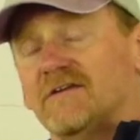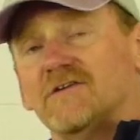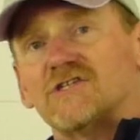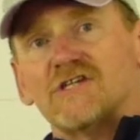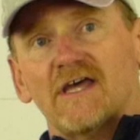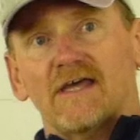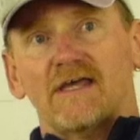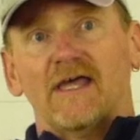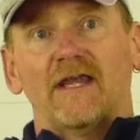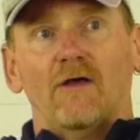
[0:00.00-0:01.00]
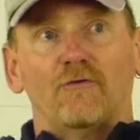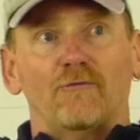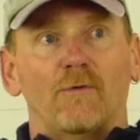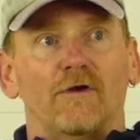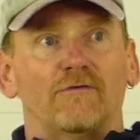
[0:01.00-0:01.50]
de Chelly and
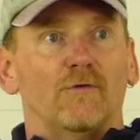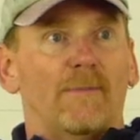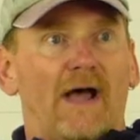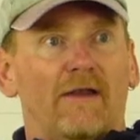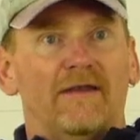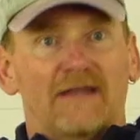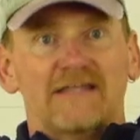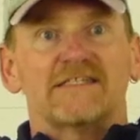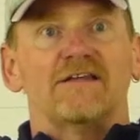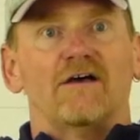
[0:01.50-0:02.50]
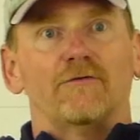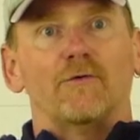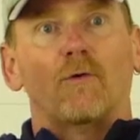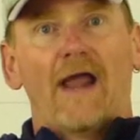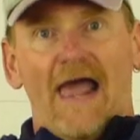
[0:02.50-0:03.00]
elsewhere to about 1900
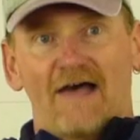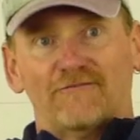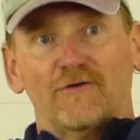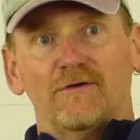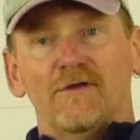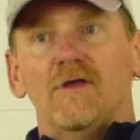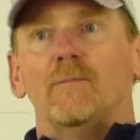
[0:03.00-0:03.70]
or after,